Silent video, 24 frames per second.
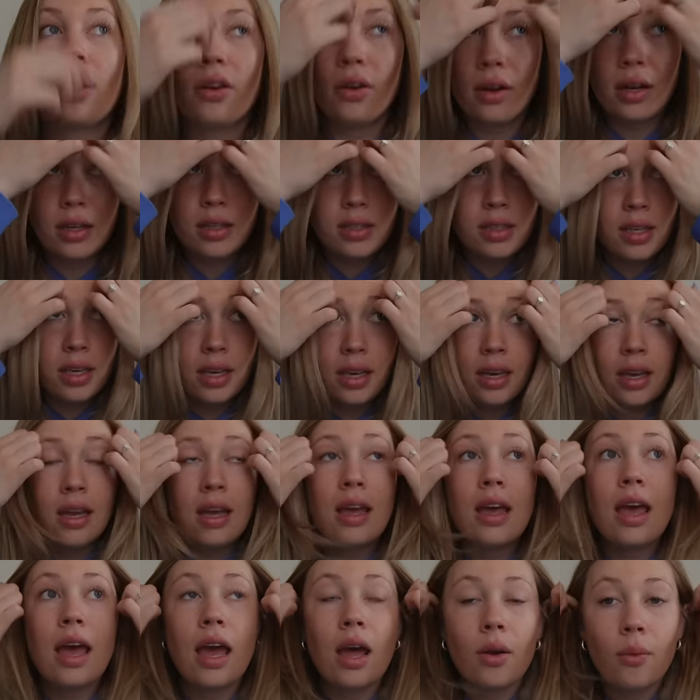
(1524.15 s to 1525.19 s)
of crazy
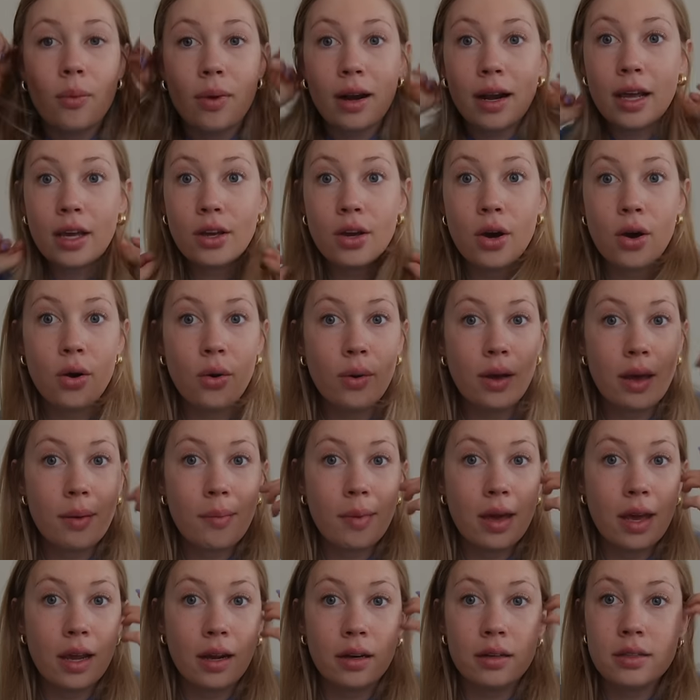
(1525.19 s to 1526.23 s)
and when I go get my
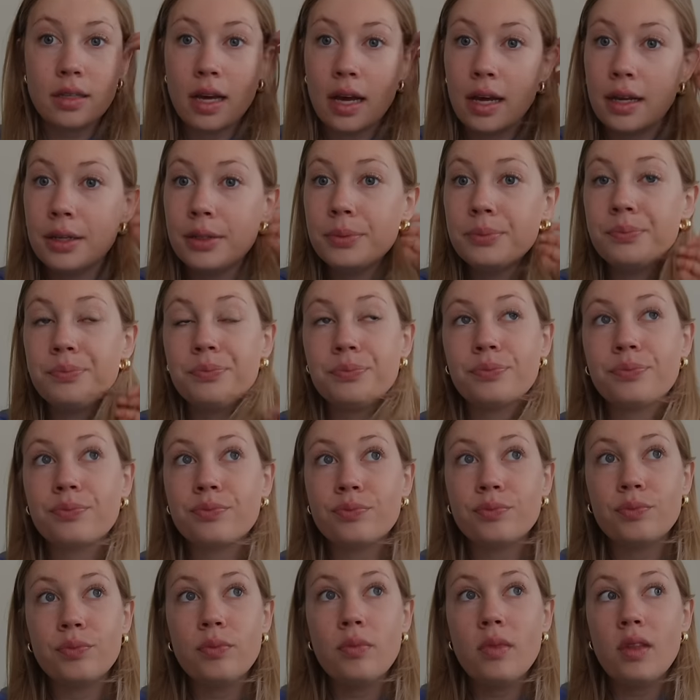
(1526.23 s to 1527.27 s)
hair done
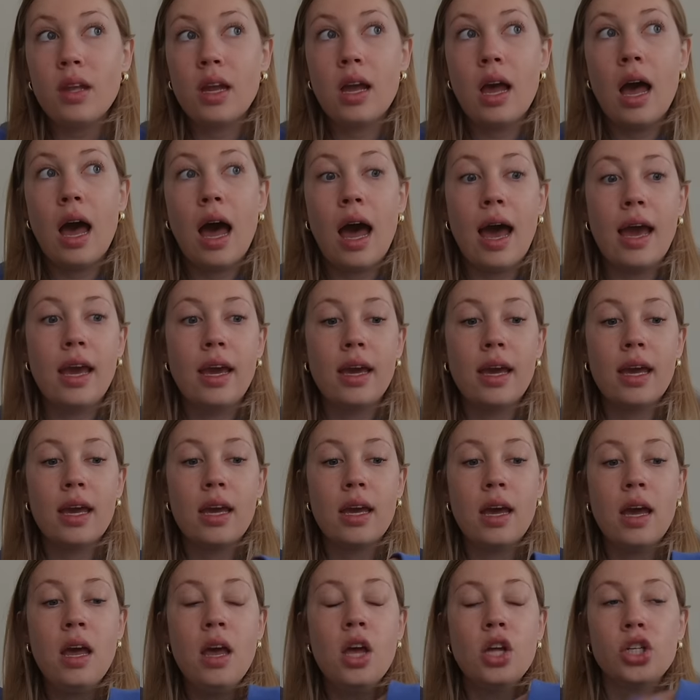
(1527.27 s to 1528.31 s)

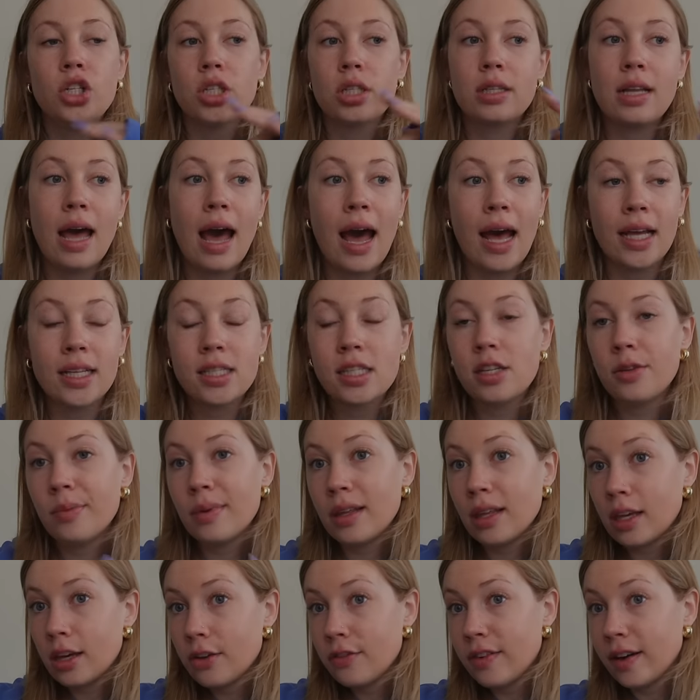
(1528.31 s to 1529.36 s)
I just asked to be
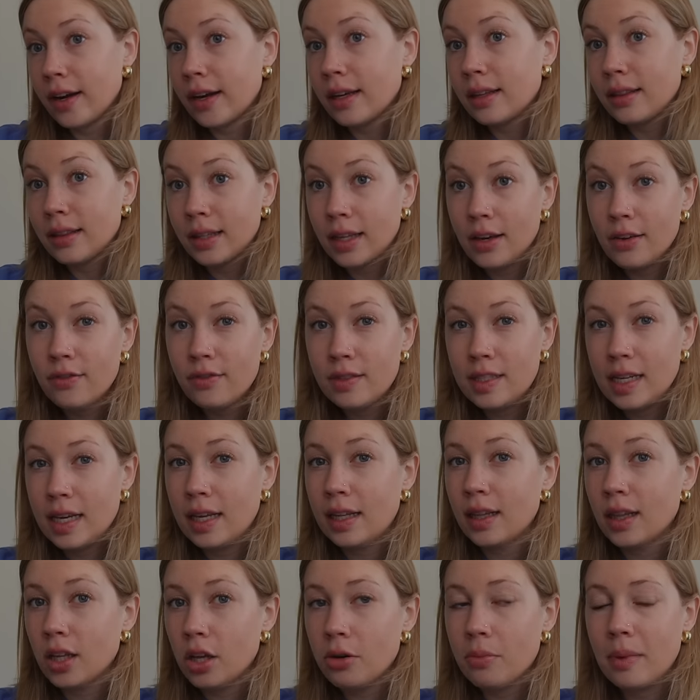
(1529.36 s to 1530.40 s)
like a very lived
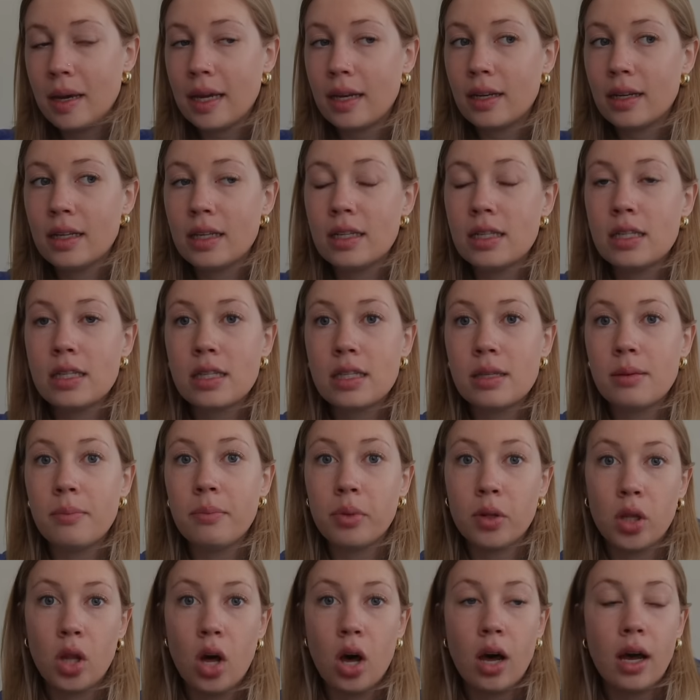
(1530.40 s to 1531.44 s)
in, low maintenance
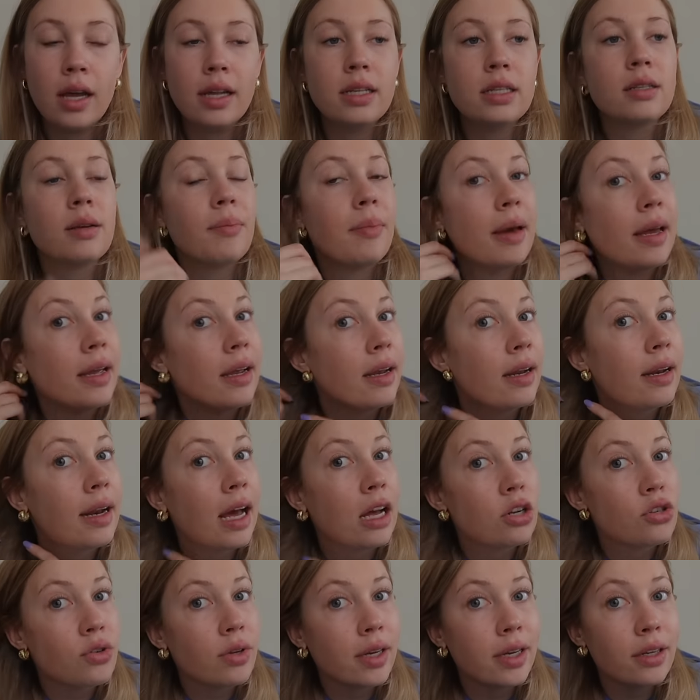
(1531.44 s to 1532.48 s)
blonde. My
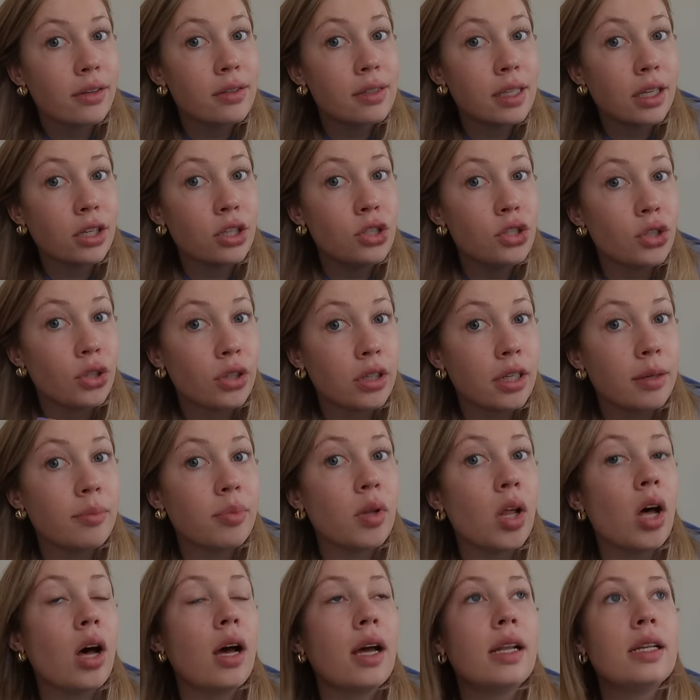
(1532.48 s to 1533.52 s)
natural hair is like a dirty
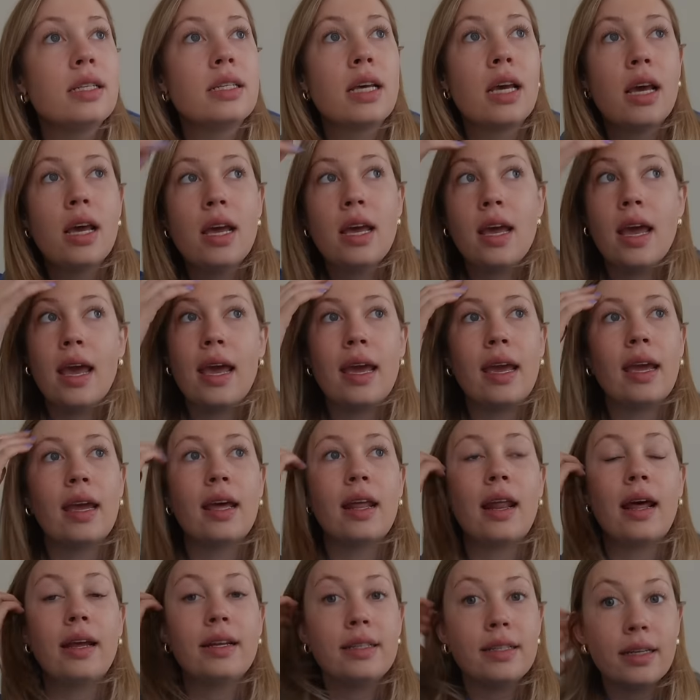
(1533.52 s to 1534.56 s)
blonde
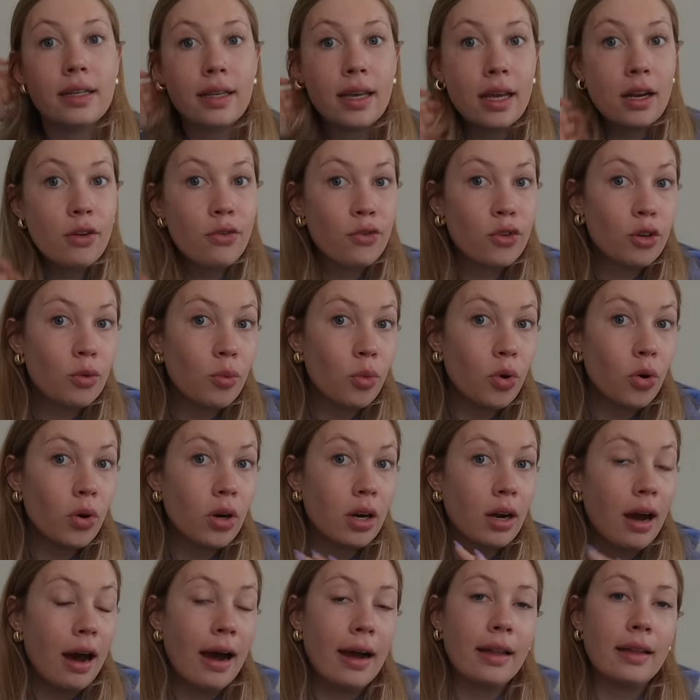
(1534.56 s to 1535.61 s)
and I did get a few
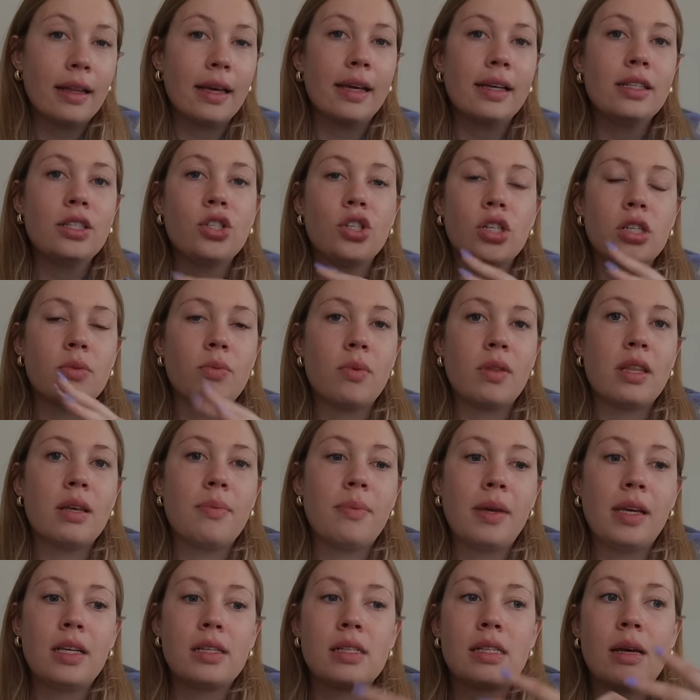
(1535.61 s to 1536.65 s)
more highlights just with it
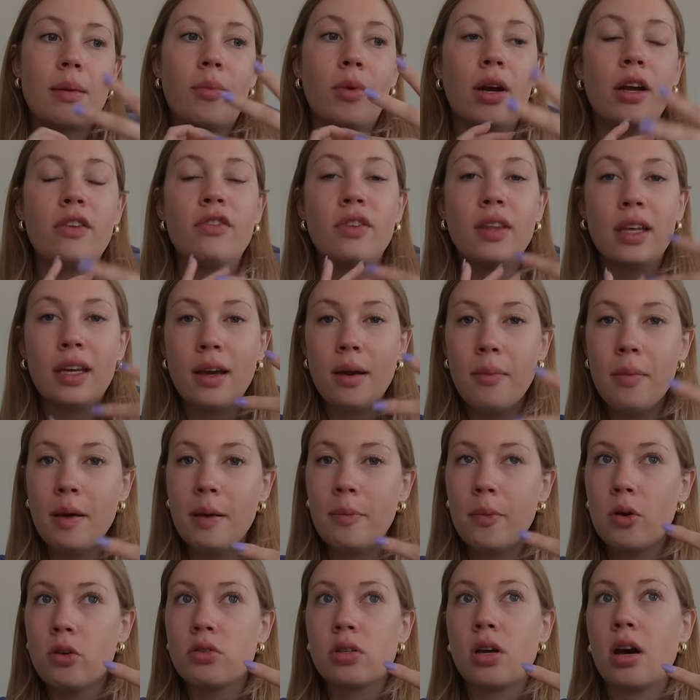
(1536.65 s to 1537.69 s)
being summer. I feel like I'm my
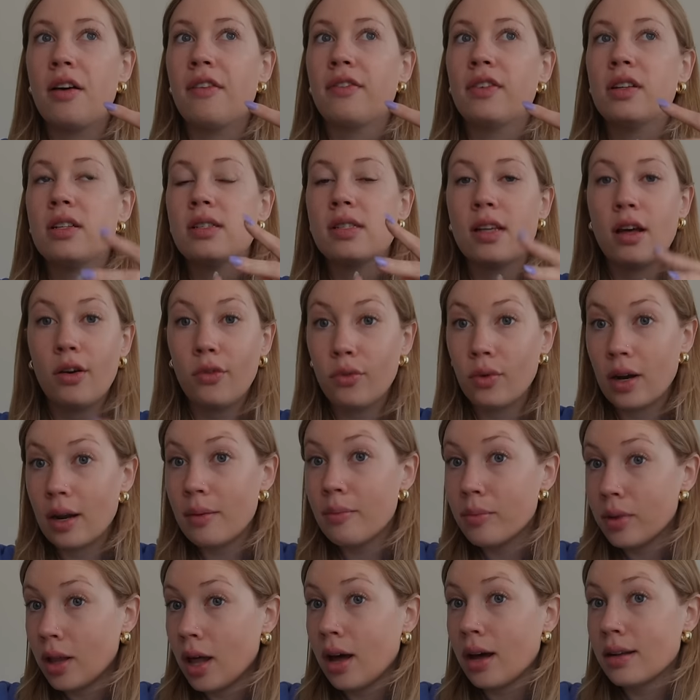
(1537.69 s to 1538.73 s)
most confident self when I'm
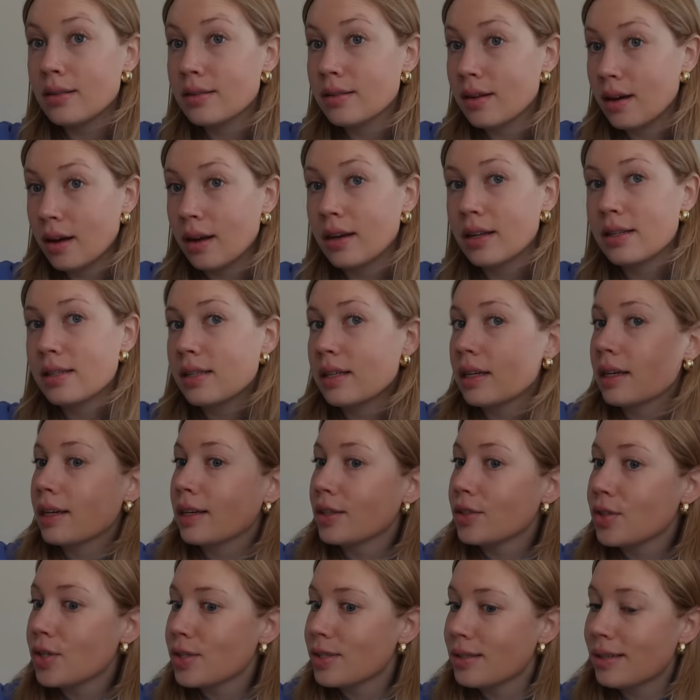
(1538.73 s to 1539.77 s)
blonde, honestly.
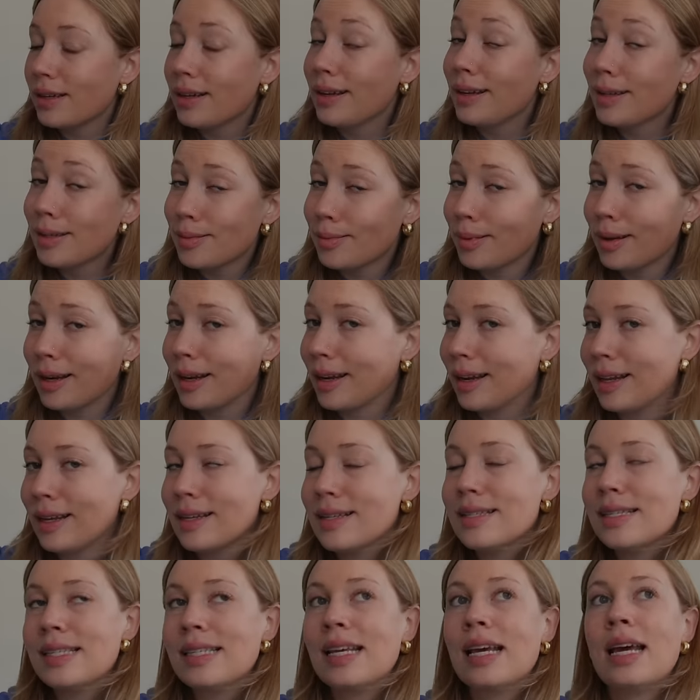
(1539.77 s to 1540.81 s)
It just, it is what it
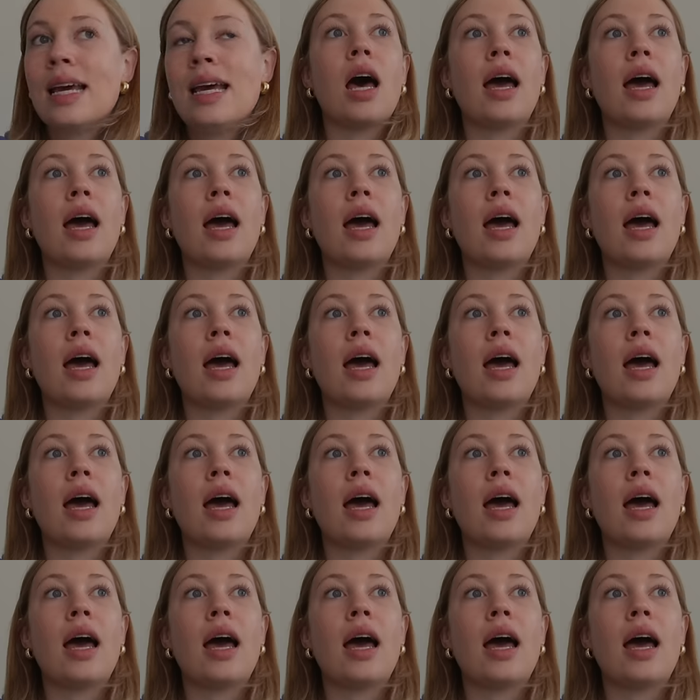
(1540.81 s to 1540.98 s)
is.